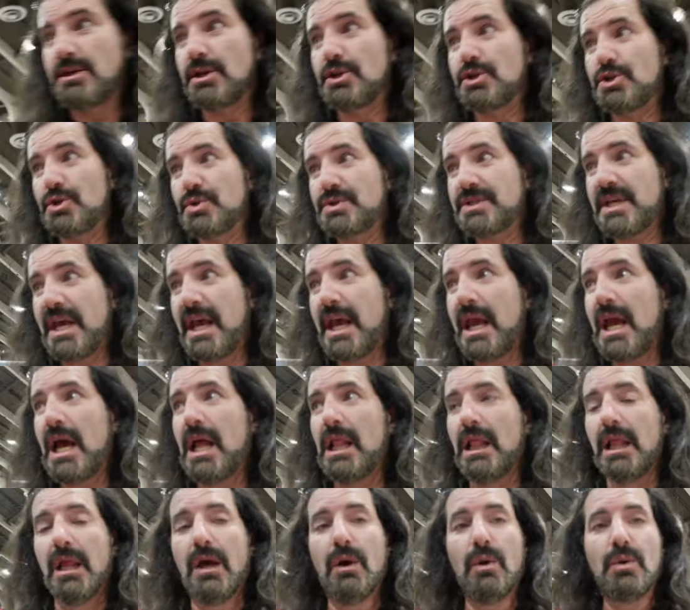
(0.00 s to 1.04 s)
Did you say
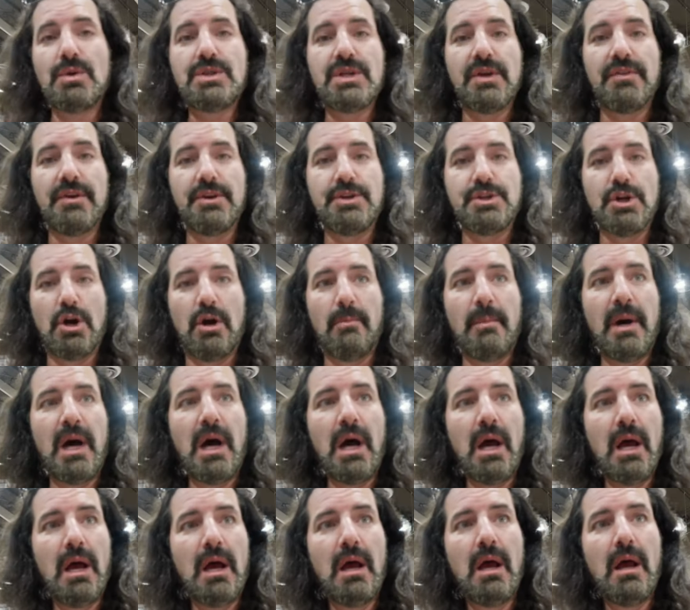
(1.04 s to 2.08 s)
hello to the
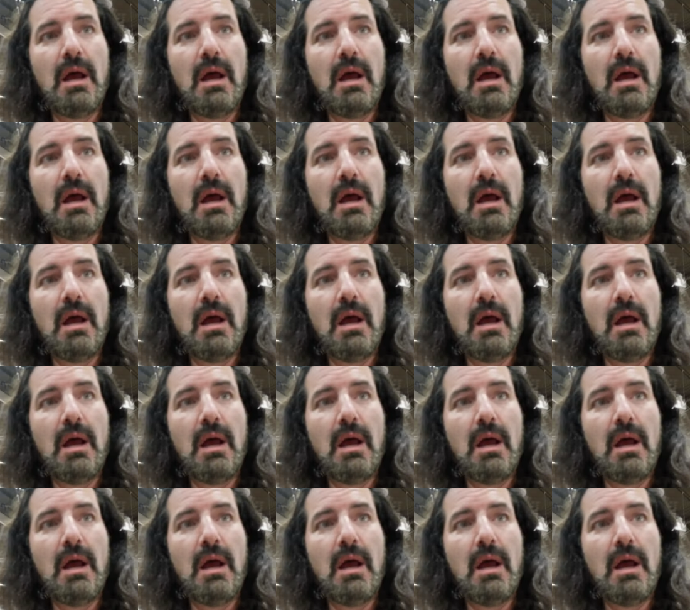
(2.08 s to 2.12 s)
derma?